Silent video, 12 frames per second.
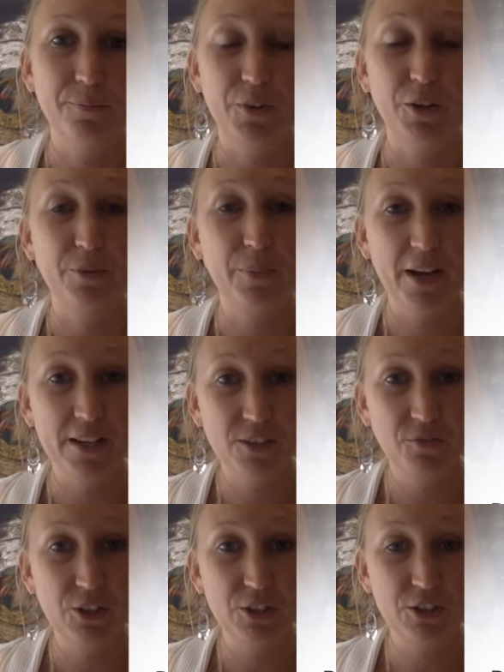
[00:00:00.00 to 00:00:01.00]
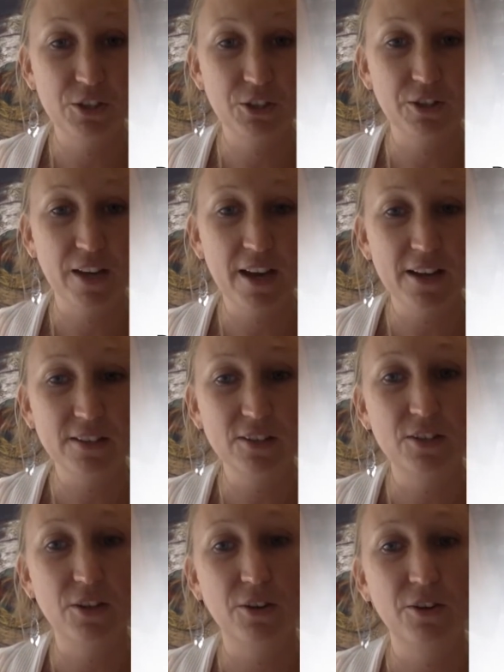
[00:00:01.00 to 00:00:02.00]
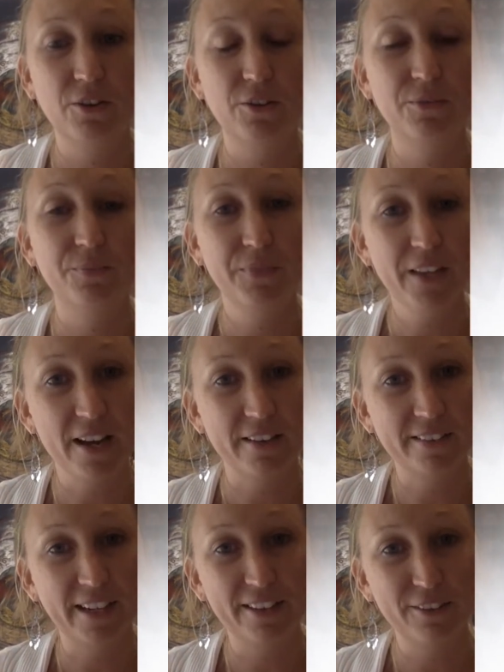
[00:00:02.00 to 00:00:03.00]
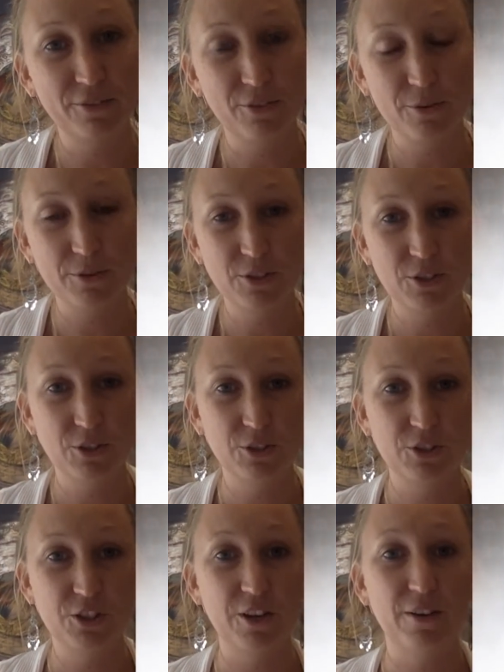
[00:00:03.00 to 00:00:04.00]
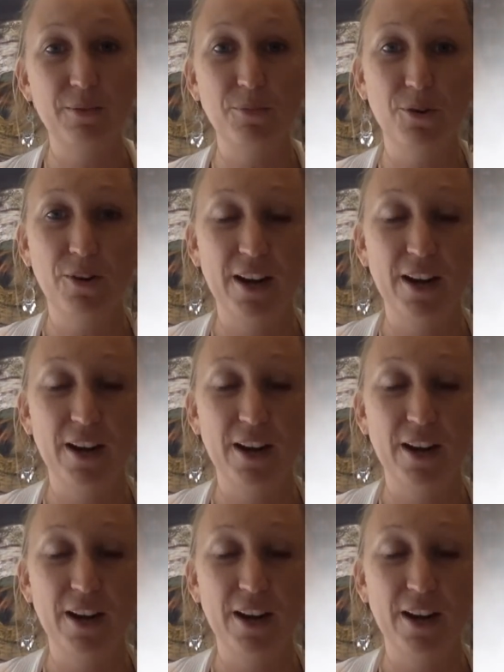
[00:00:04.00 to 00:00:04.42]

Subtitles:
on the page for you to do that. So yeah, I look forward to sharing more,